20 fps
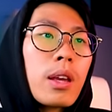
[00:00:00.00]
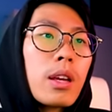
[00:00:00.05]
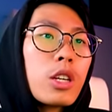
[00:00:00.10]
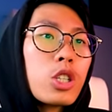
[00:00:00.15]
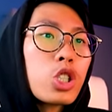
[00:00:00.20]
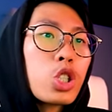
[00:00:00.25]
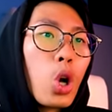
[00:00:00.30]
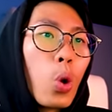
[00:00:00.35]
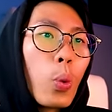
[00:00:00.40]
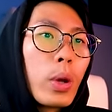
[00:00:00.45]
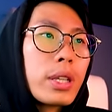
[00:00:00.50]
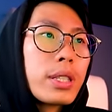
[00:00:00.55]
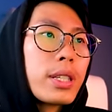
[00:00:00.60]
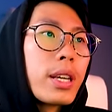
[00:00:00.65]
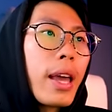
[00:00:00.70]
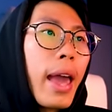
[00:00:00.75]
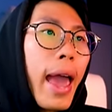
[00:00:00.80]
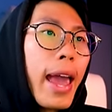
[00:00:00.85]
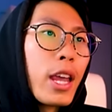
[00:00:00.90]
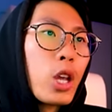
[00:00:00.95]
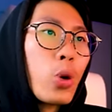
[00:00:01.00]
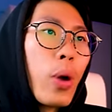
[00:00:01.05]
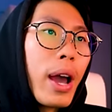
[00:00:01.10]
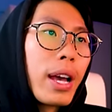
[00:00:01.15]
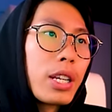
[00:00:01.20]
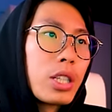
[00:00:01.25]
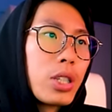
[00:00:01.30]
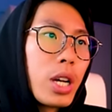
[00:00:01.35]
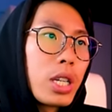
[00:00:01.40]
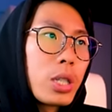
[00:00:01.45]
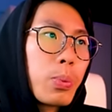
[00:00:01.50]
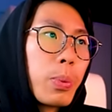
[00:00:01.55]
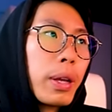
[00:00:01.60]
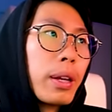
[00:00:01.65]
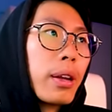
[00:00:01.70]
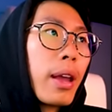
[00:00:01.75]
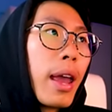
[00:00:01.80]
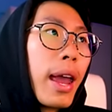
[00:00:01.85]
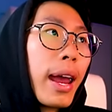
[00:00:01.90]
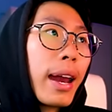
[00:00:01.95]
So we see AU has just
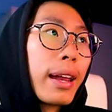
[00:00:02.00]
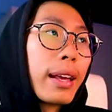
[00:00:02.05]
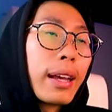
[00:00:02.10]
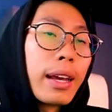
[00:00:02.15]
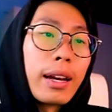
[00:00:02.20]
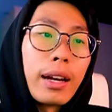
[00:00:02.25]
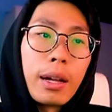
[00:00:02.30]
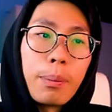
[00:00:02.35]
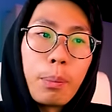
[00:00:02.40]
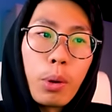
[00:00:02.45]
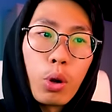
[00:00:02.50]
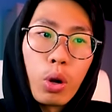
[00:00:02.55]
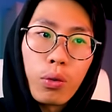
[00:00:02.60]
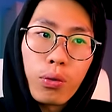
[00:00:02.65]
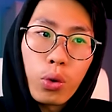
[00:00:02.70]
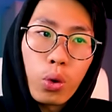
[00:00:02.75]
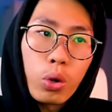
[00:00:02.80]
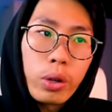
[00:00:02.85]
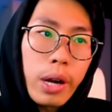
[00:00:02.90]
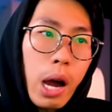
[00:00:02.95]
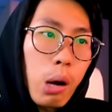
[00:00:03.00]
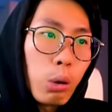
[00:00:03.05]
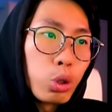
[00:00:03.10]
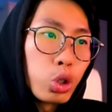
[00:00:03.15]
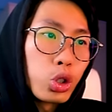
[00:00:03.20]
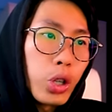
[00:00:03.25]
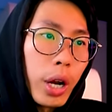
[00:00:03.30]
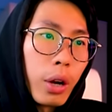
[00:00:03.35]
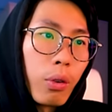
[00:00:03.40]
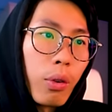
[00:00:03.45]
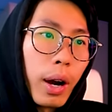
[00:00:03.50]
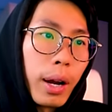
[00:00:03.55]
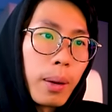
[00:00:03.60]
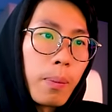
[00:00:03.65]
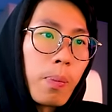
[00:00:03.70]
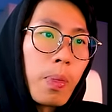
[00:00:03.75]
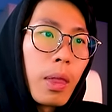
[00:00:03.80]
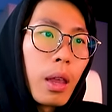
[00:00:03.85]
been heading in a beautiful downtrend, right?